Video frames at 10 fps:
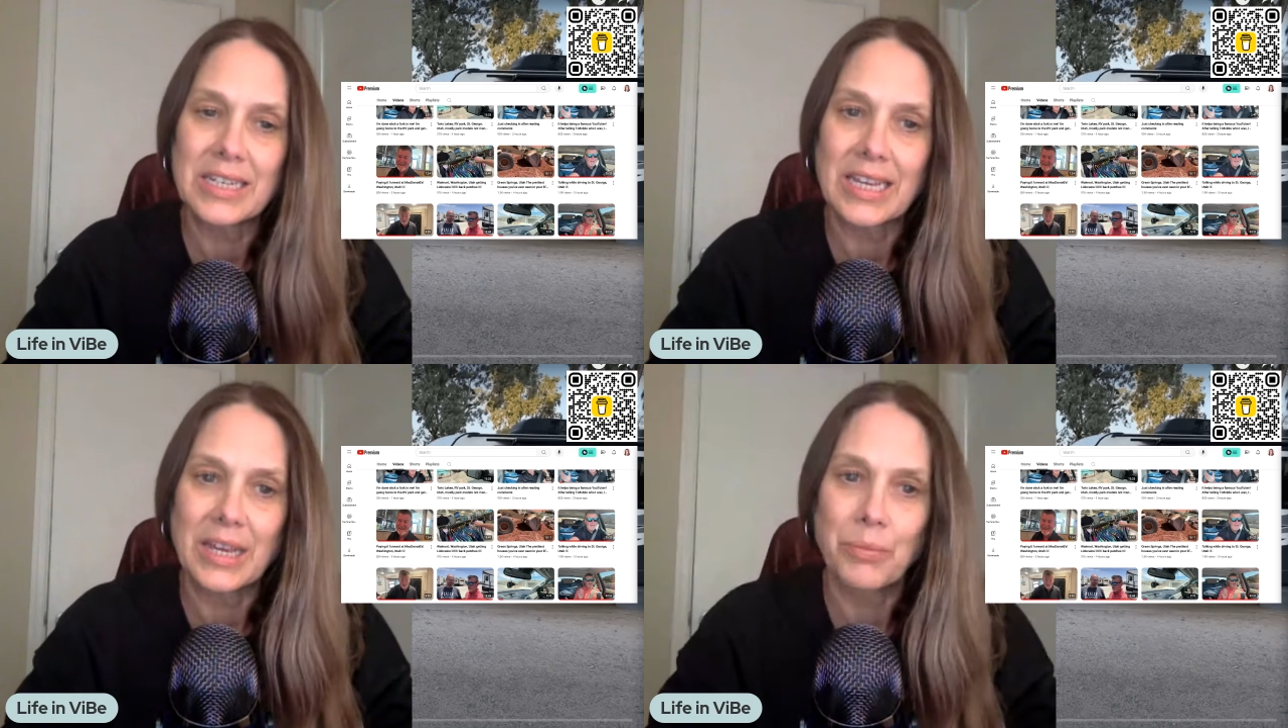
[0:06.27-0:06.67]

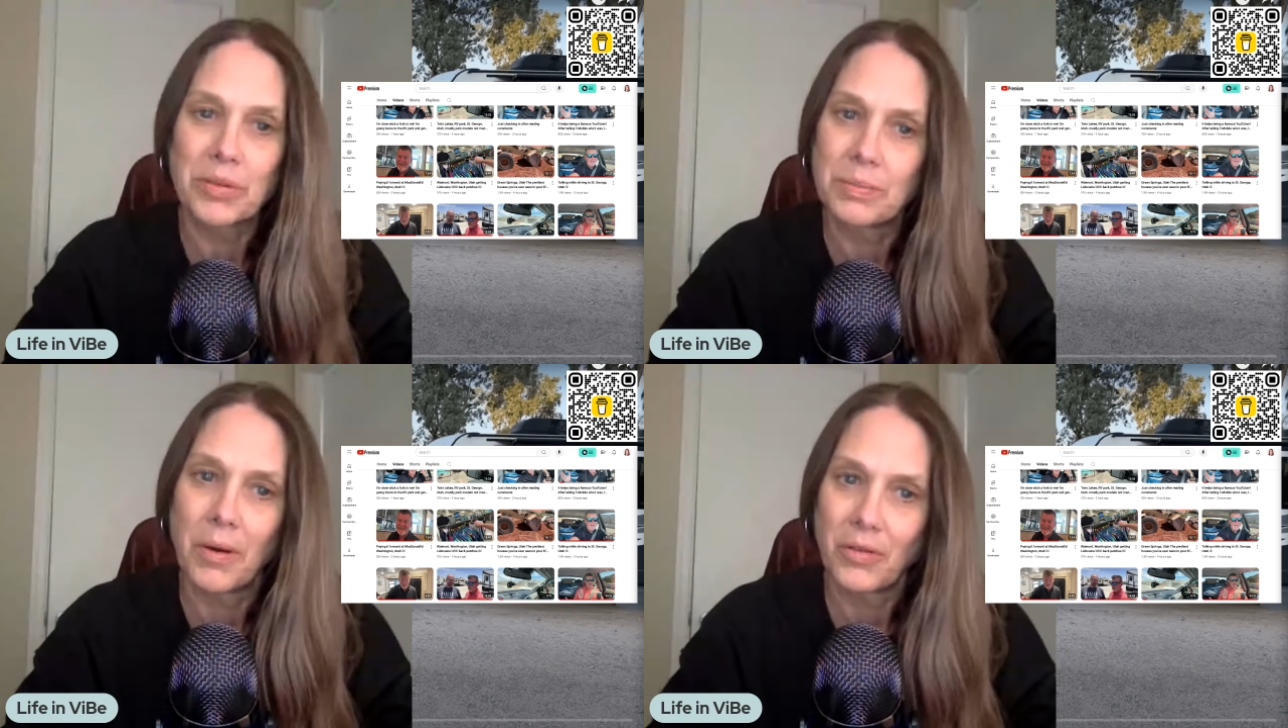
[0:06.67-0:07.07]
to keep
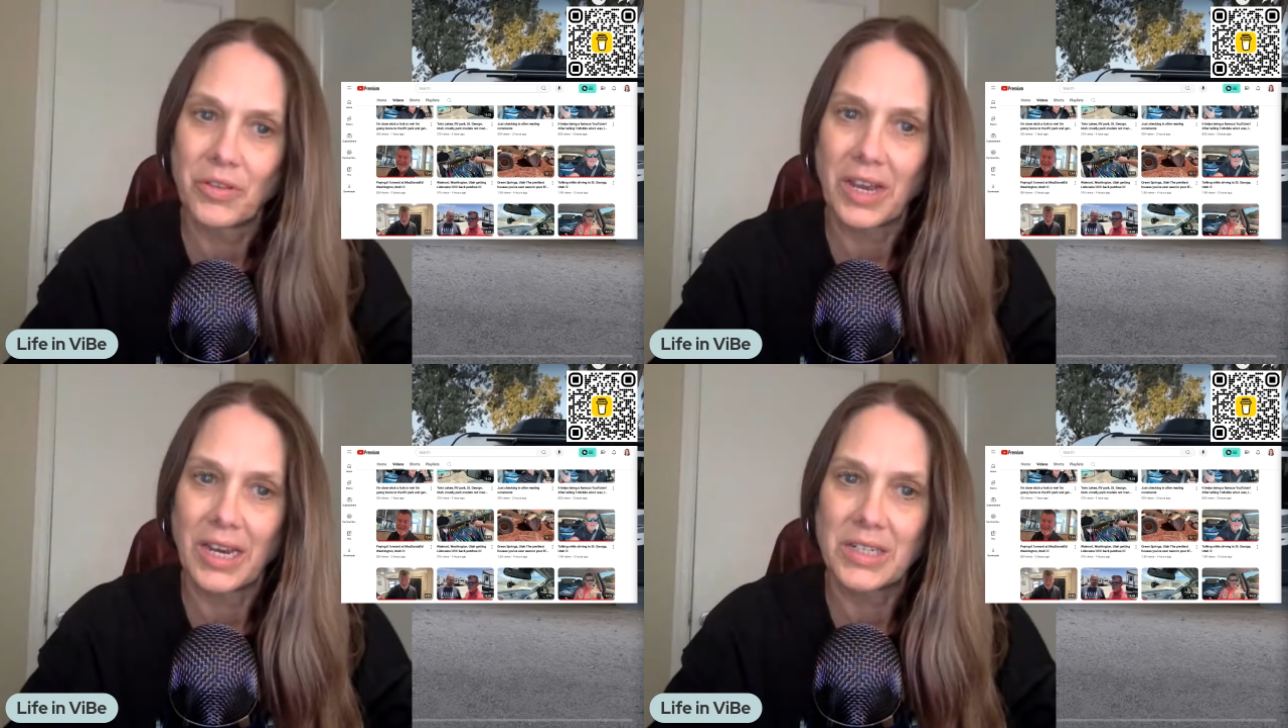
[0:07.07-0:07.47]

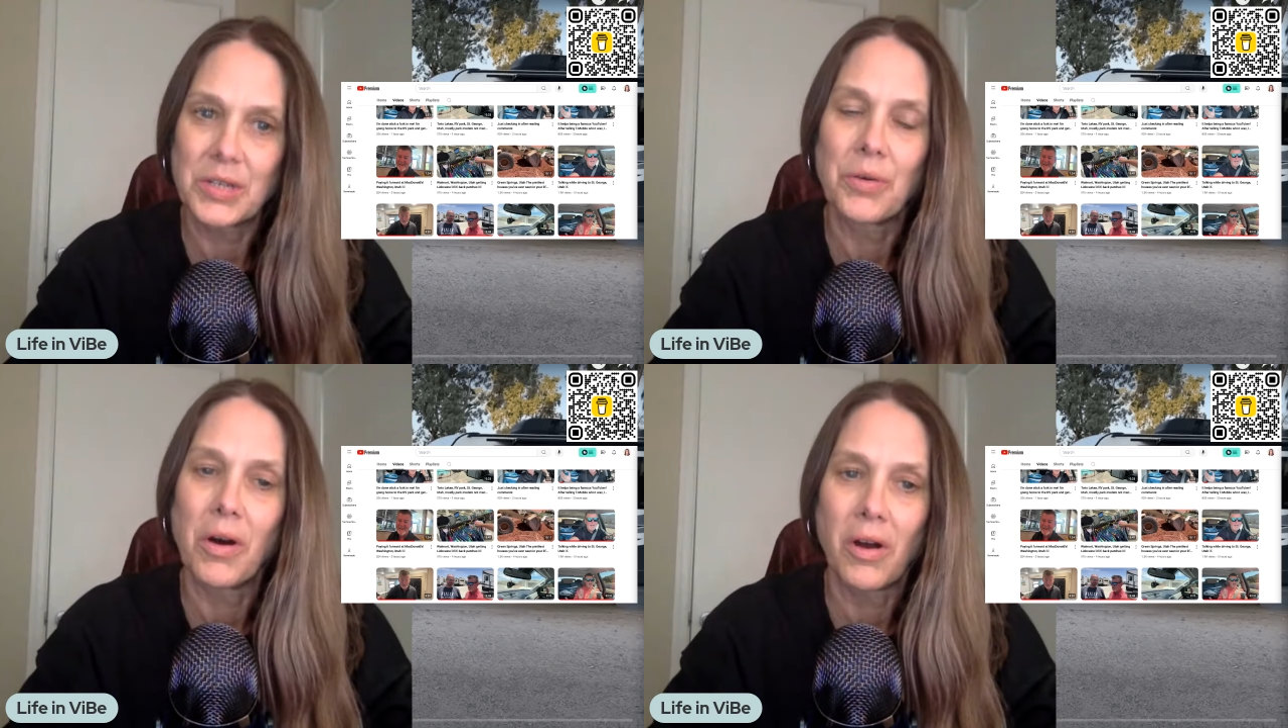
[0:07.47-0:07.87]
responding
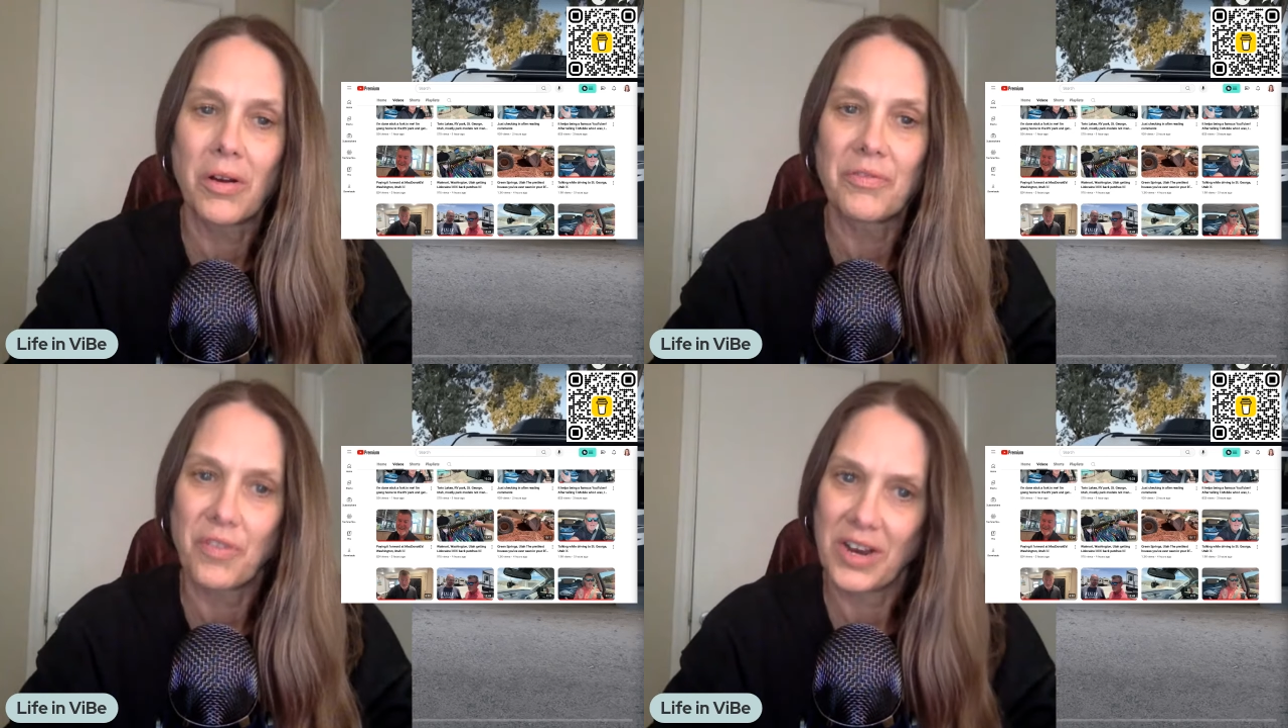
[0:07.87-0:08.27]
to
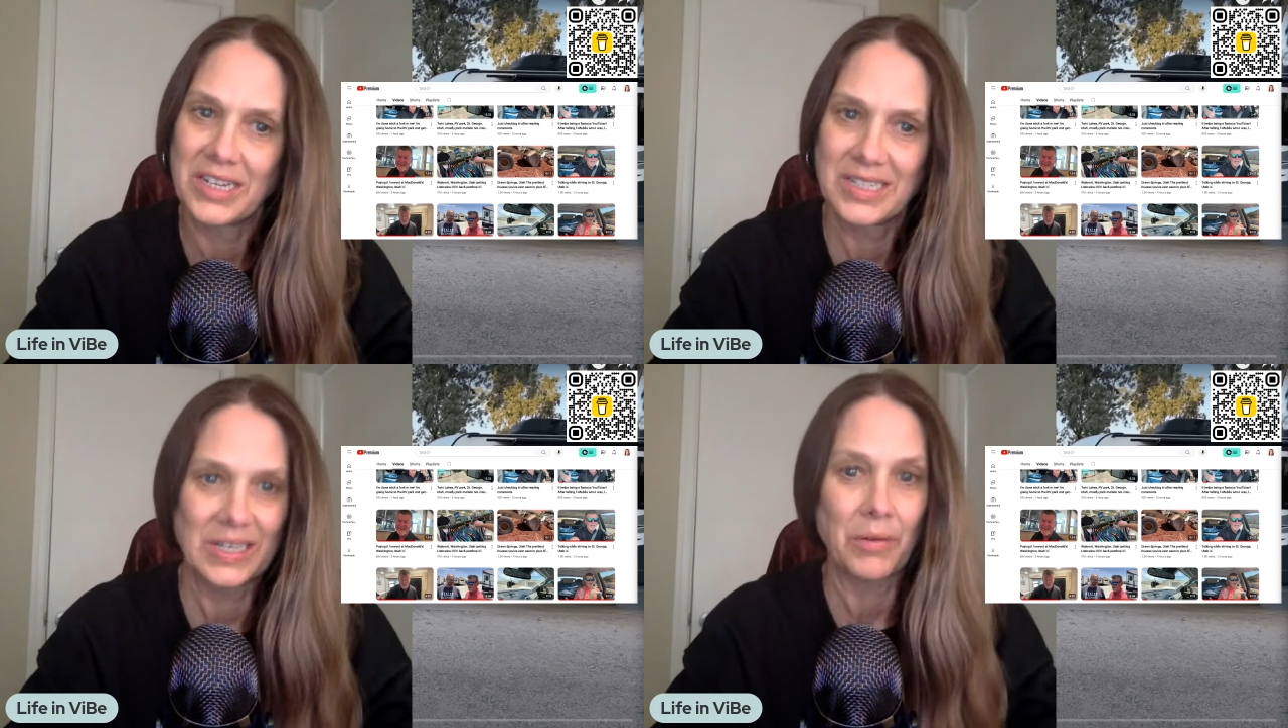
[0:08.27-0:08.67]
our
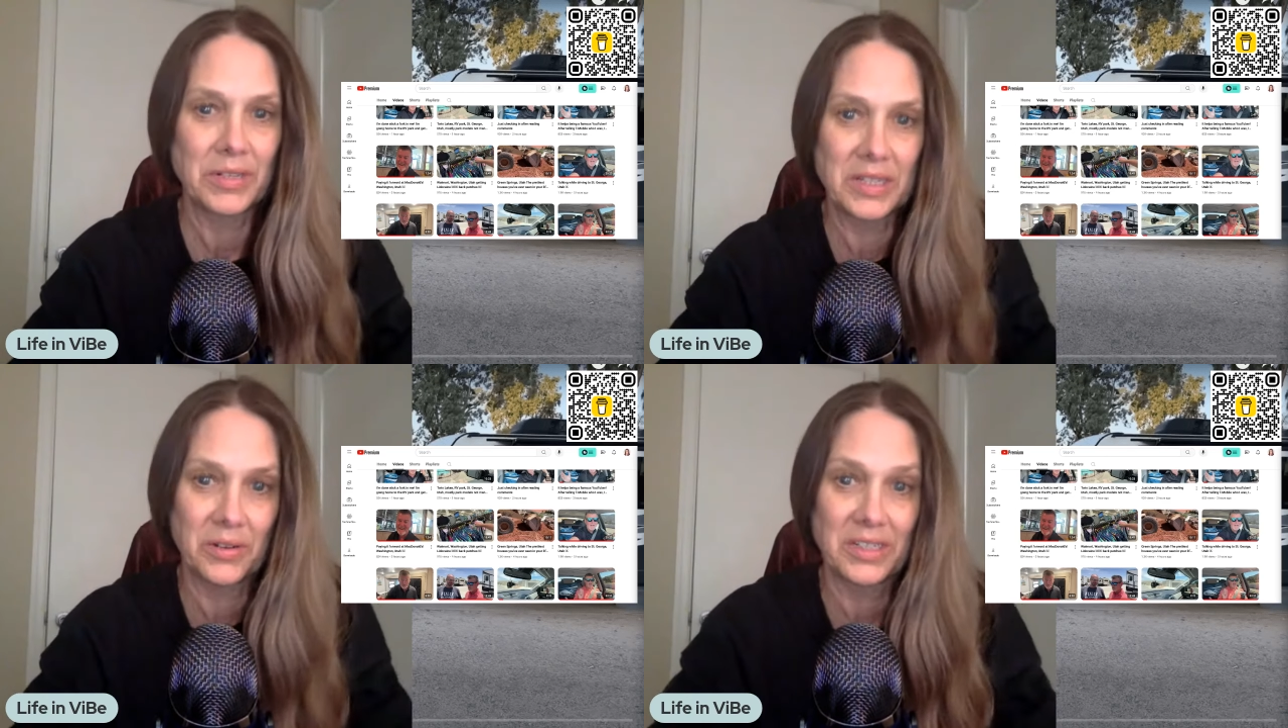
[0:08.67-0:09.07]
friend
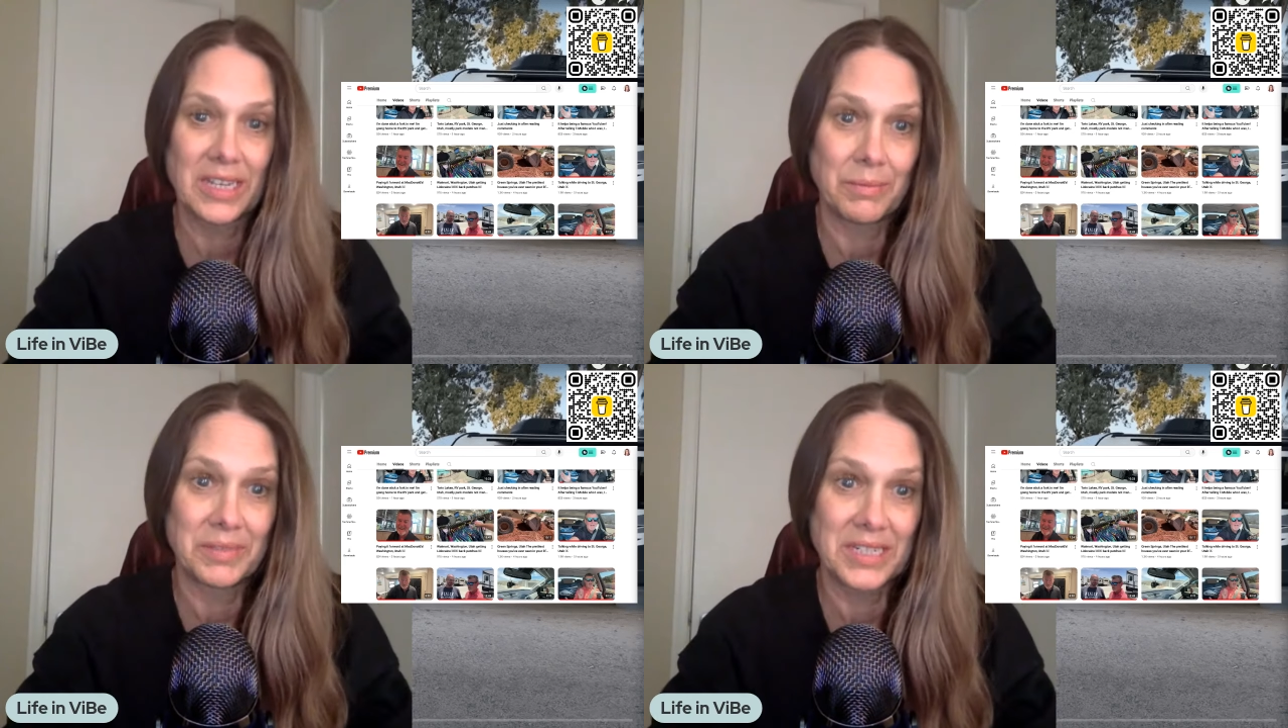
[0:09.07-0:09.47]
Sarasota
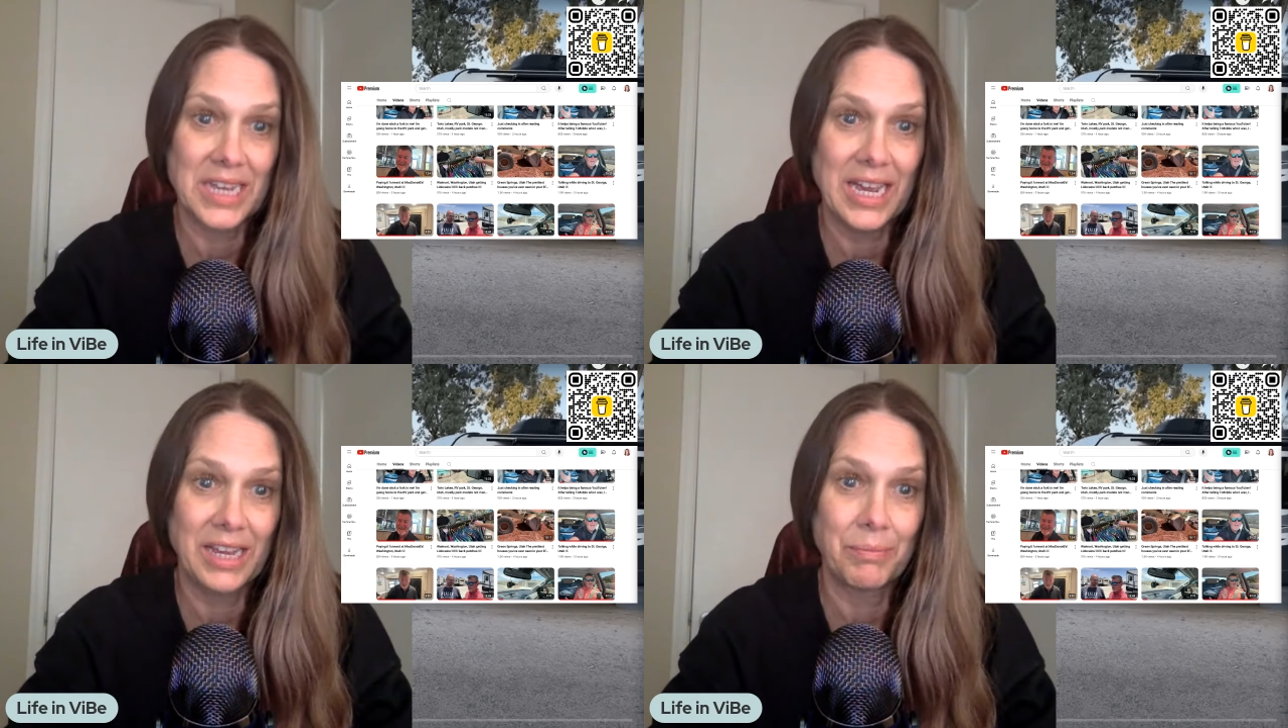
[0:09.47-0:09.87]
Tim
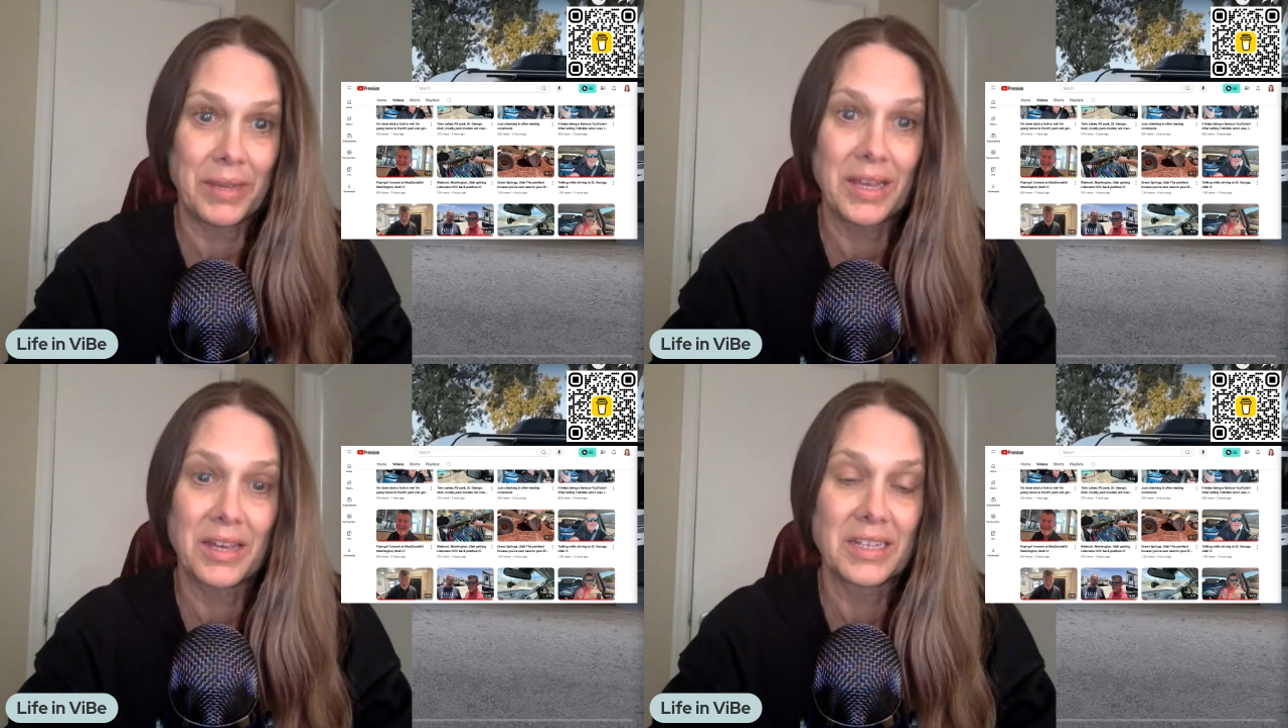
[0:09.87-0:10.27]
today
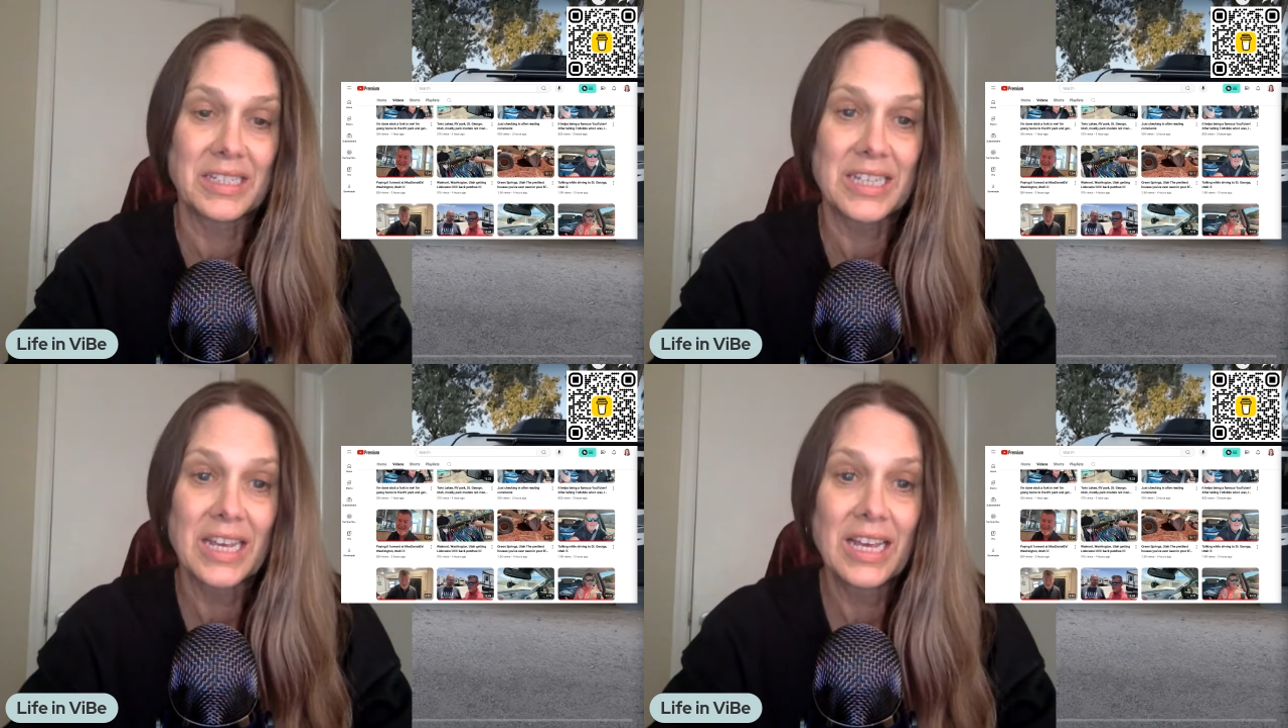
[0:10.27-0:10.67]
because